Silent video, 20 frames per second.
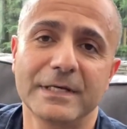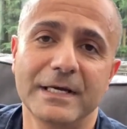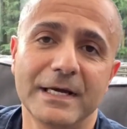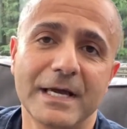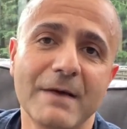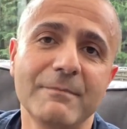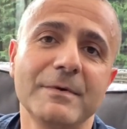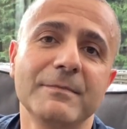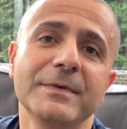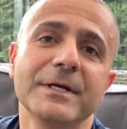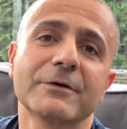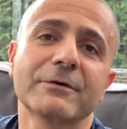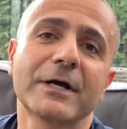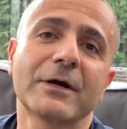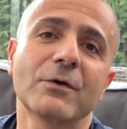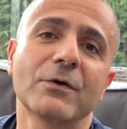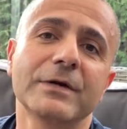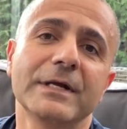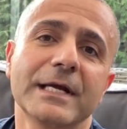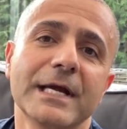I haven't been
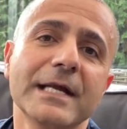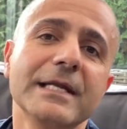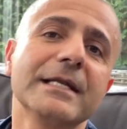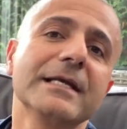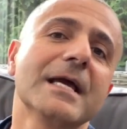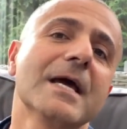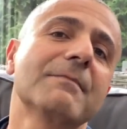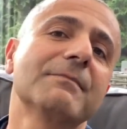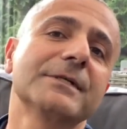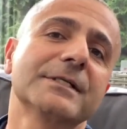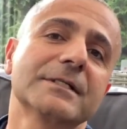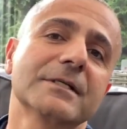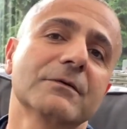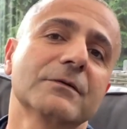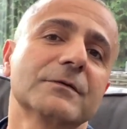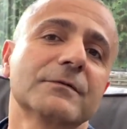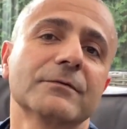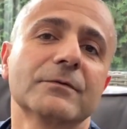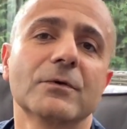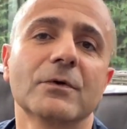recording any
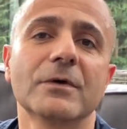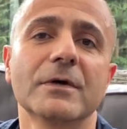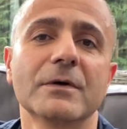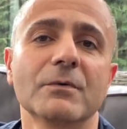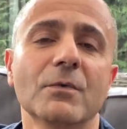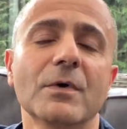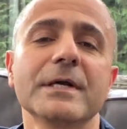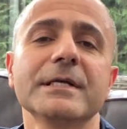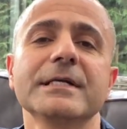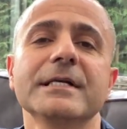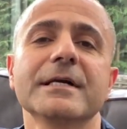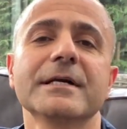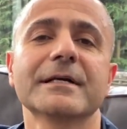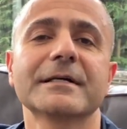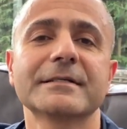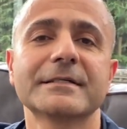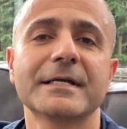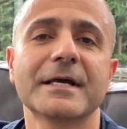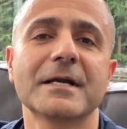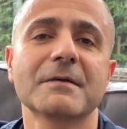episodes for 1 year
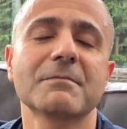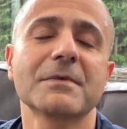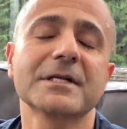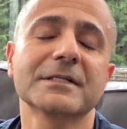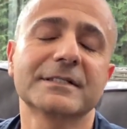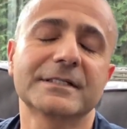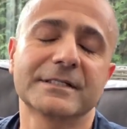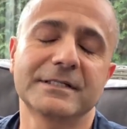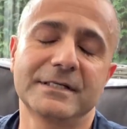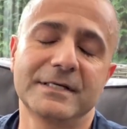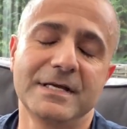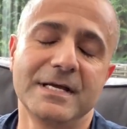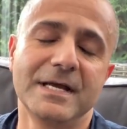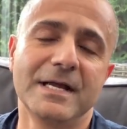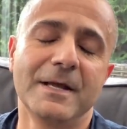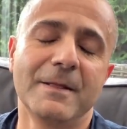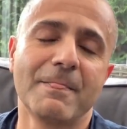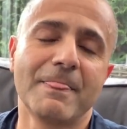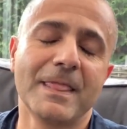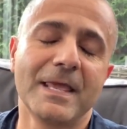and 10 months.
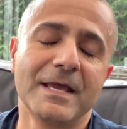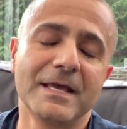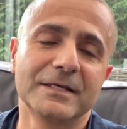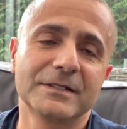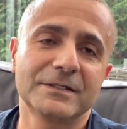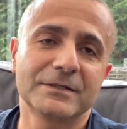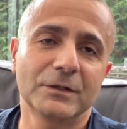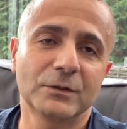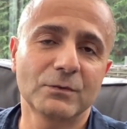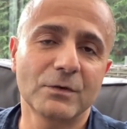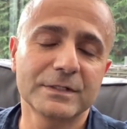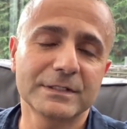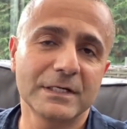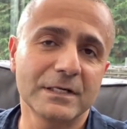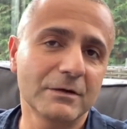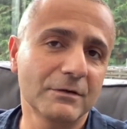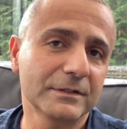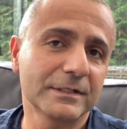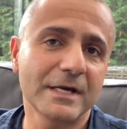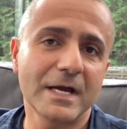So it was a
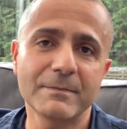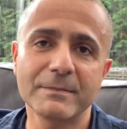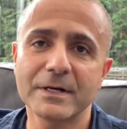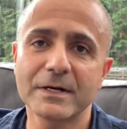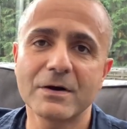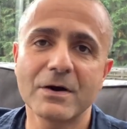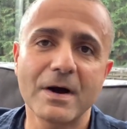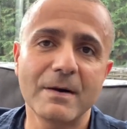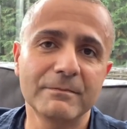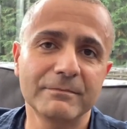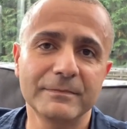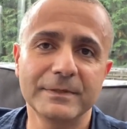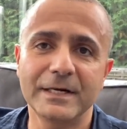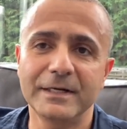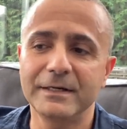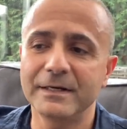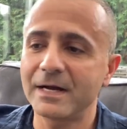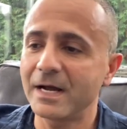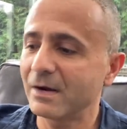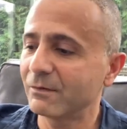long time ago.
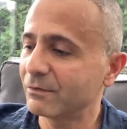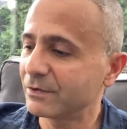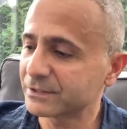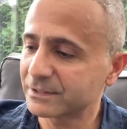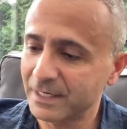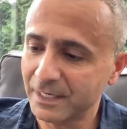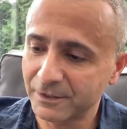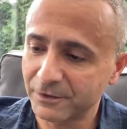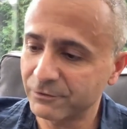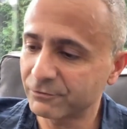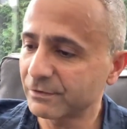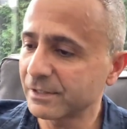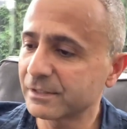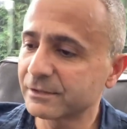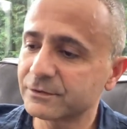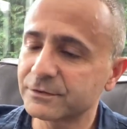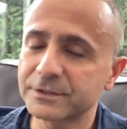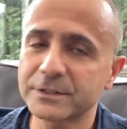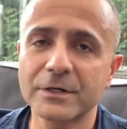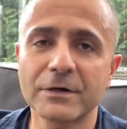I was like
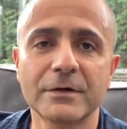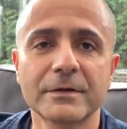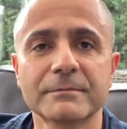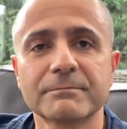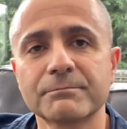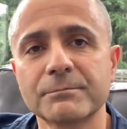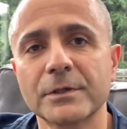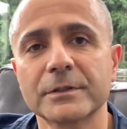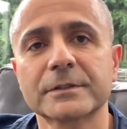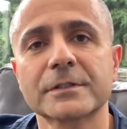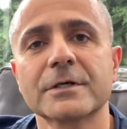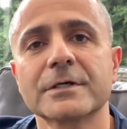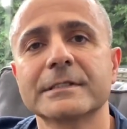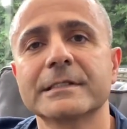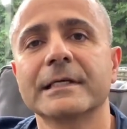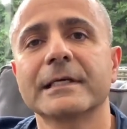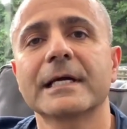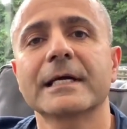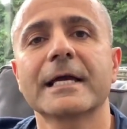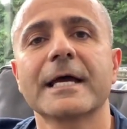thrilled to start
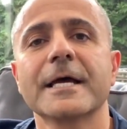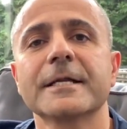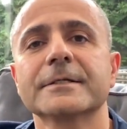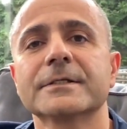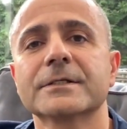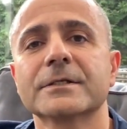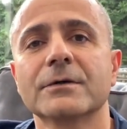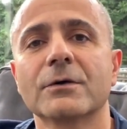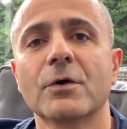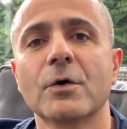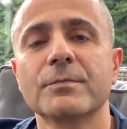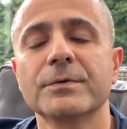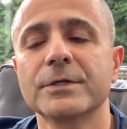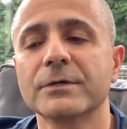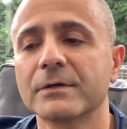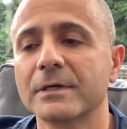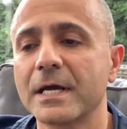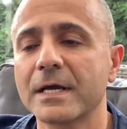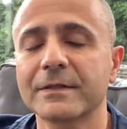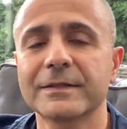podcasting again. So I hope
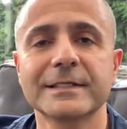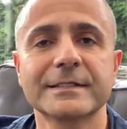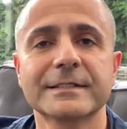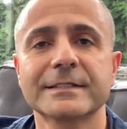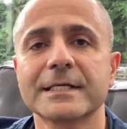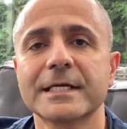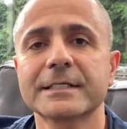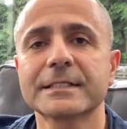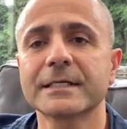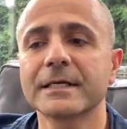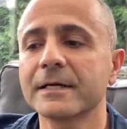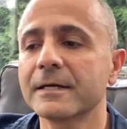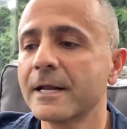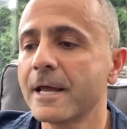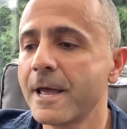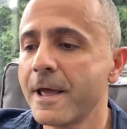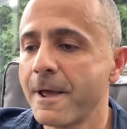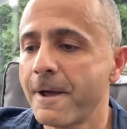you like this session.